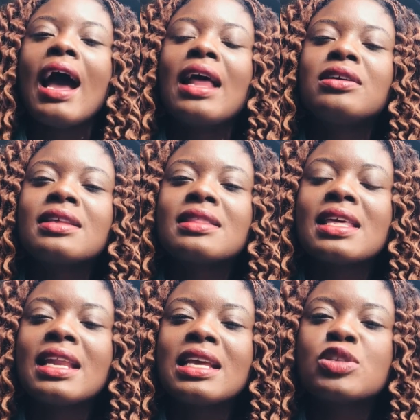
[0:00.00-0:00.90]
another
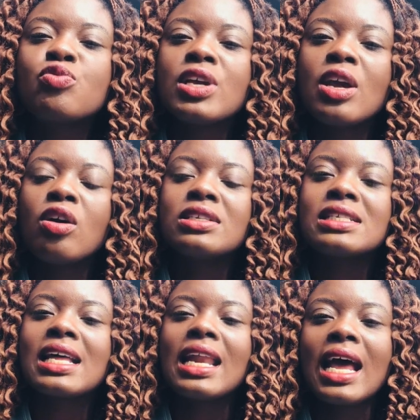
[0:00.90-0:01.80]
thing is we
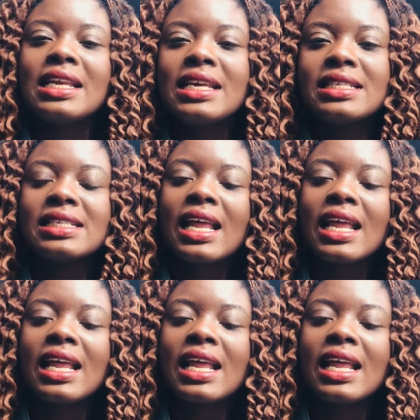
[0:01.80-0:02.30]
understand our needs